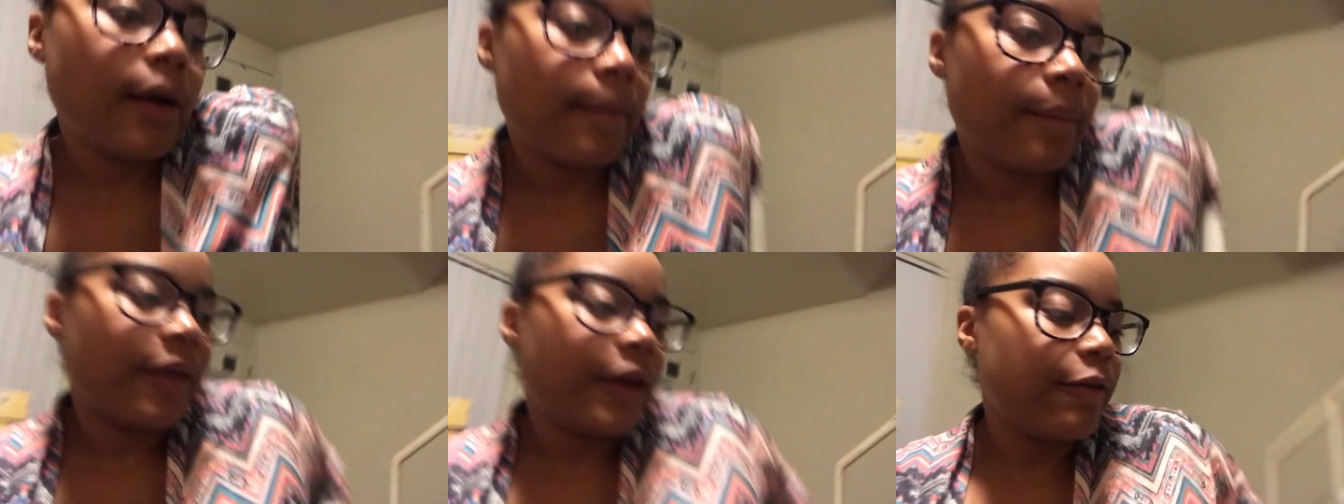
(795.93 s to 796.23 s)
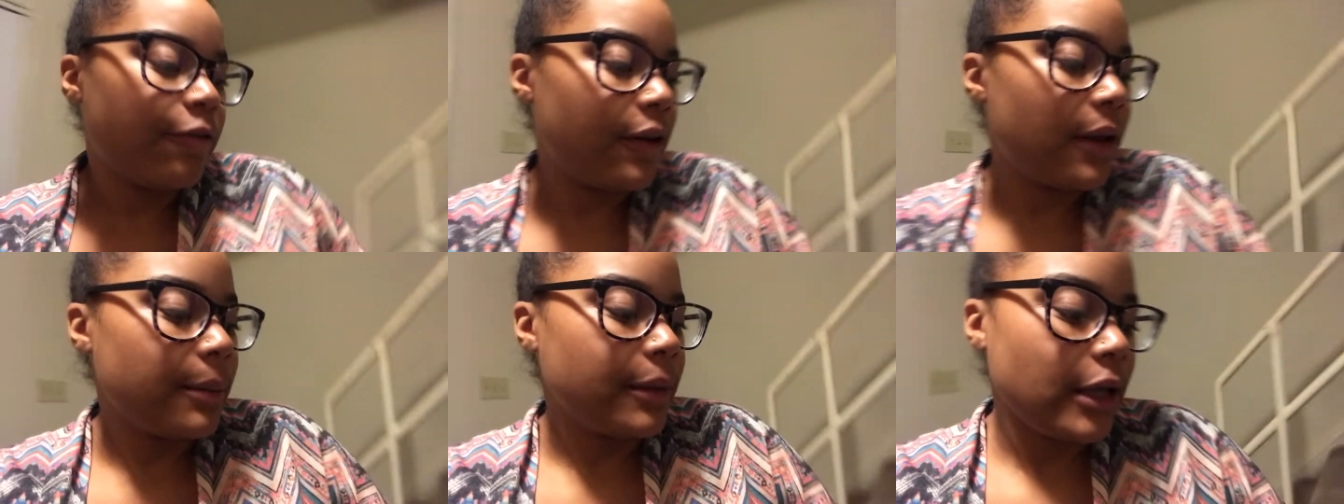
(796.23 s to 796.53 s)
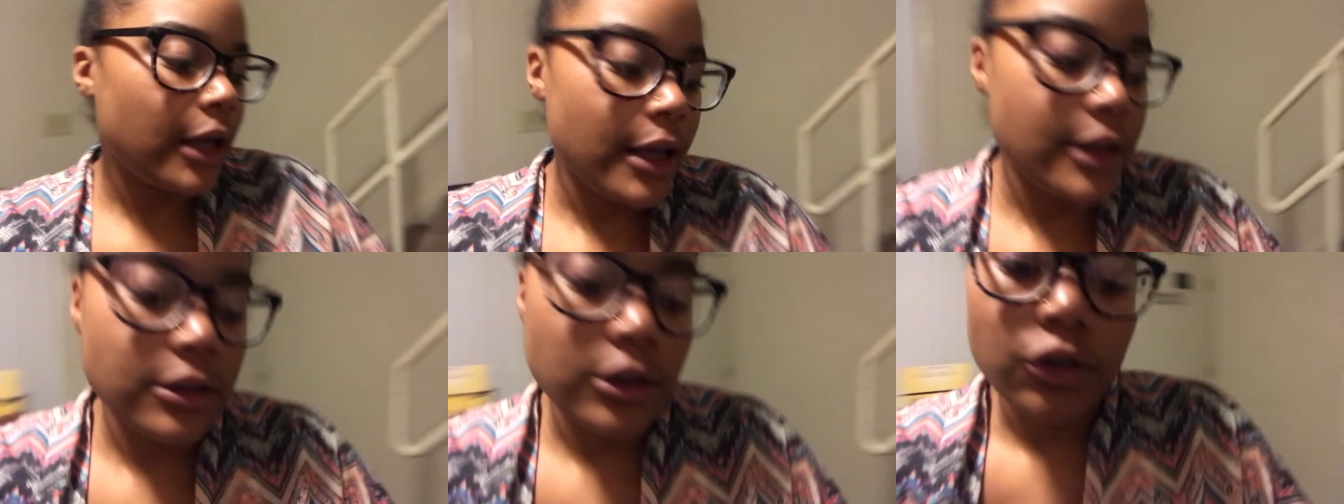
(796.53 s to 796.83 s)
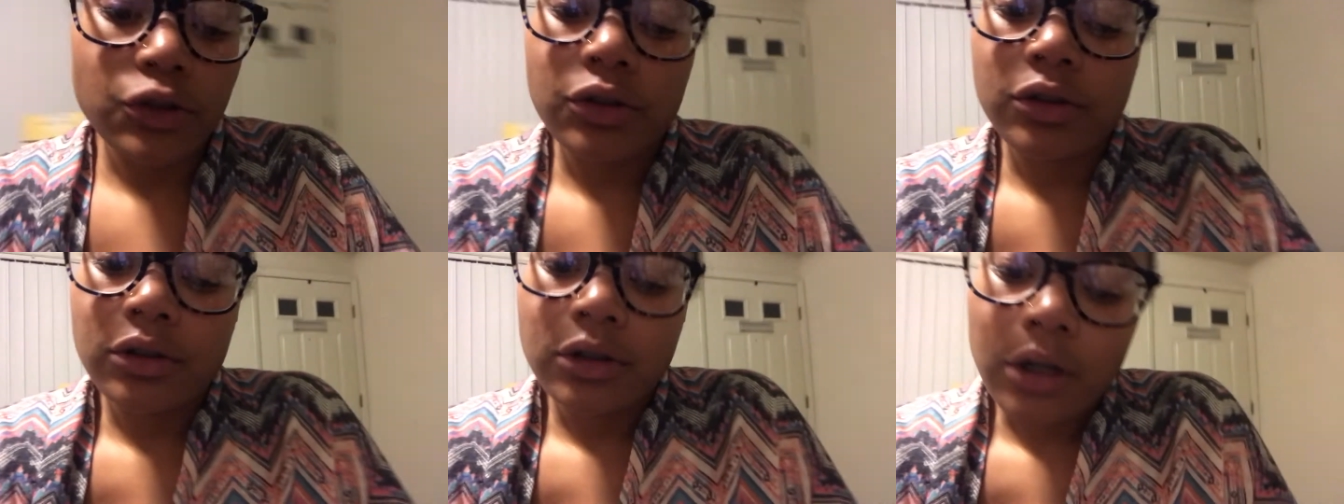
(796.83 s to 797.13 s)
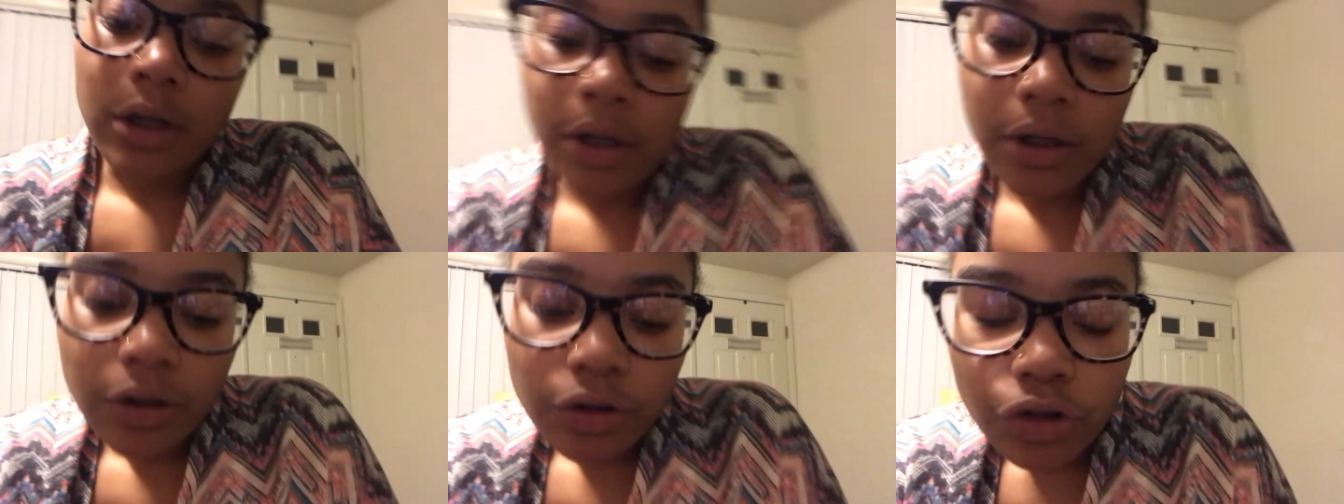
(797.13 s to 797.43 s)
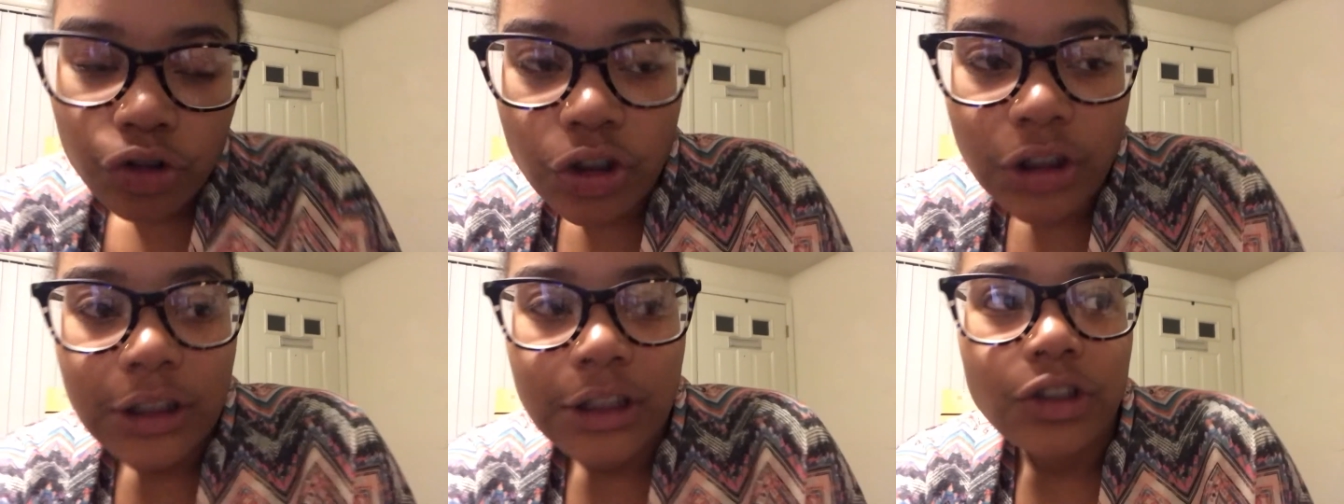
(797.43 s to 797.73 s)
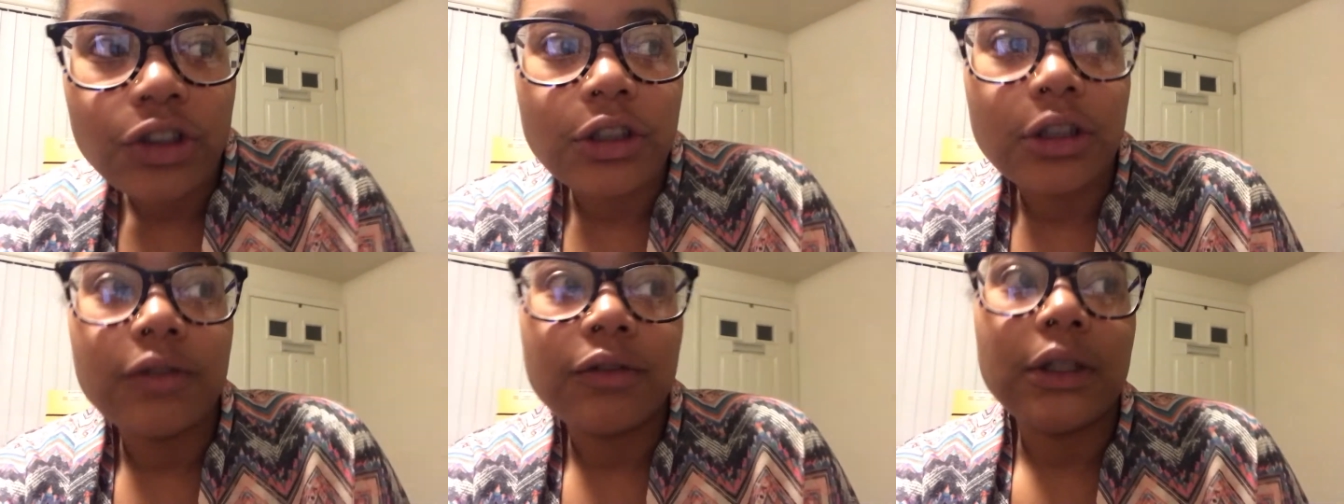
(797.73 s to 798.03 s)
Their family has a
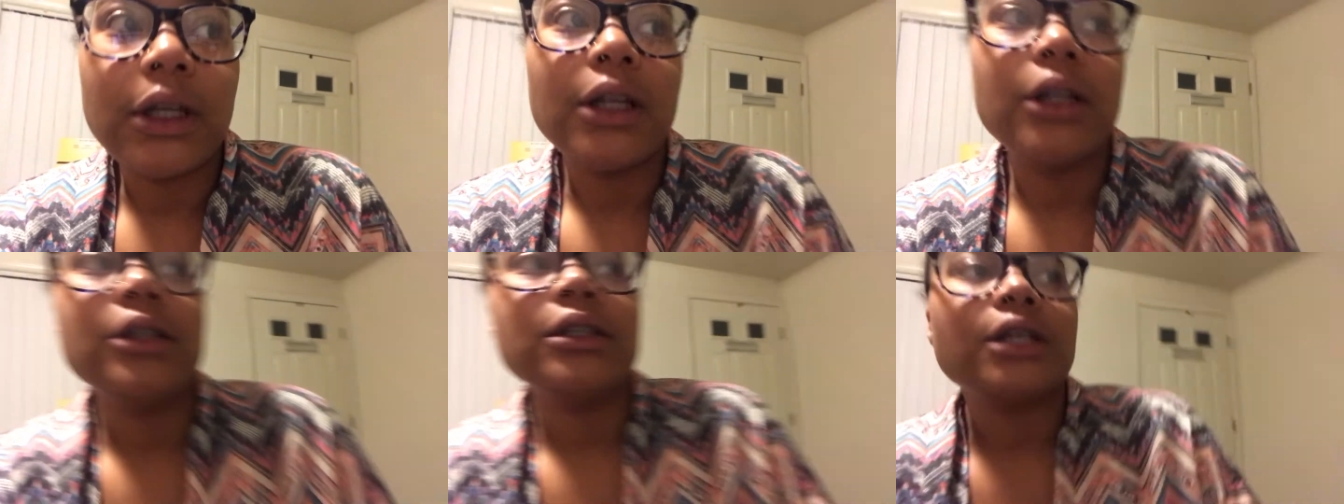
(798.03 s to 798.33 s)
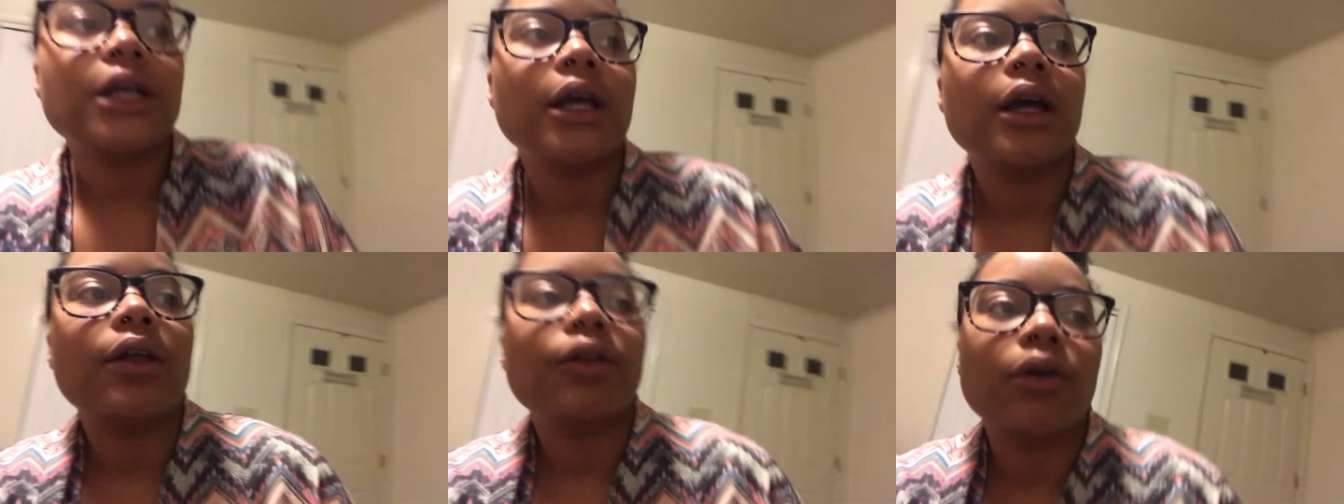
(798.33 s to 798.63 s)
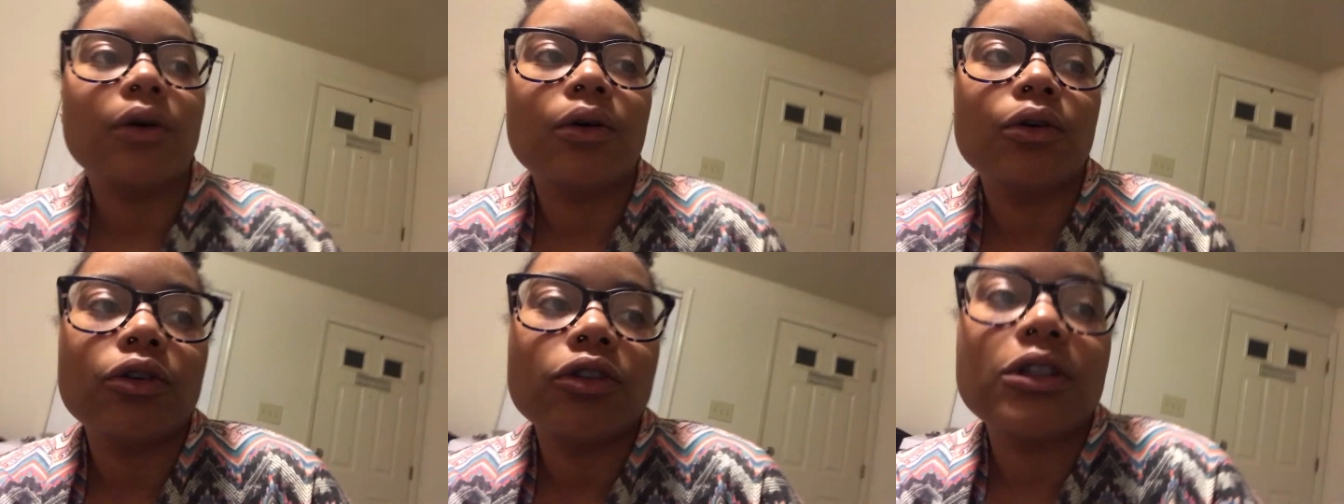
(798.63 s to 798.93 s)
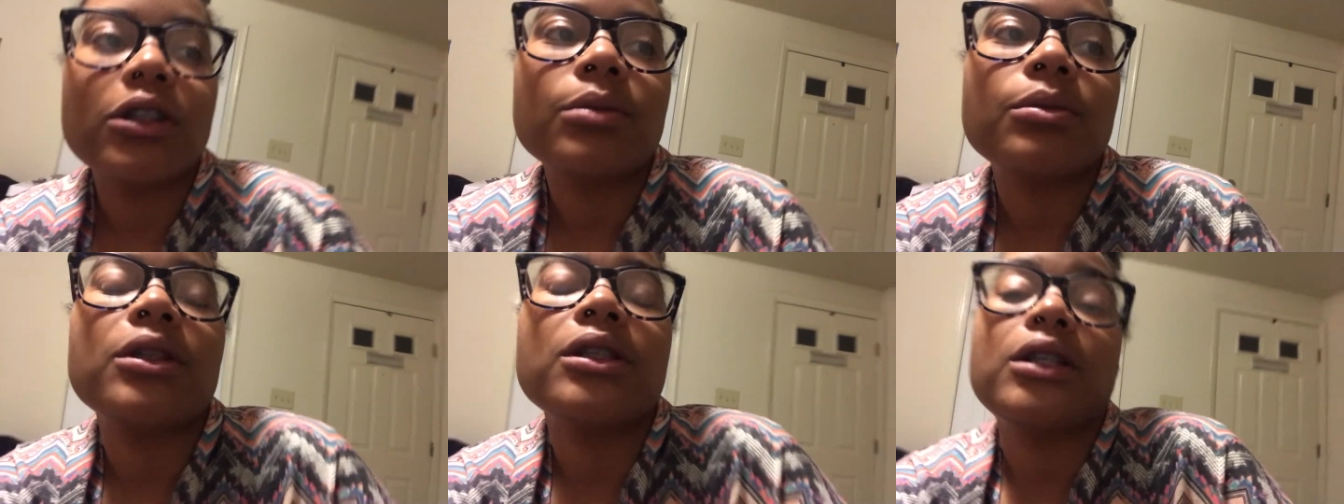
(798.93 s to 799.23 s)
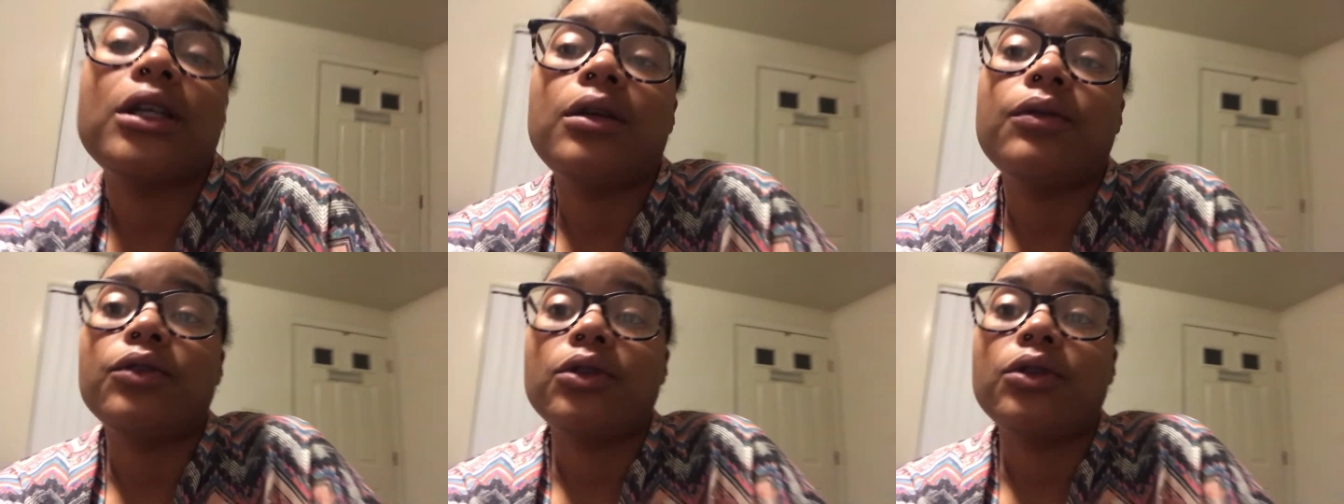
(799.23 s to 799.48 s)
tradition of getting together on Christmas Eve,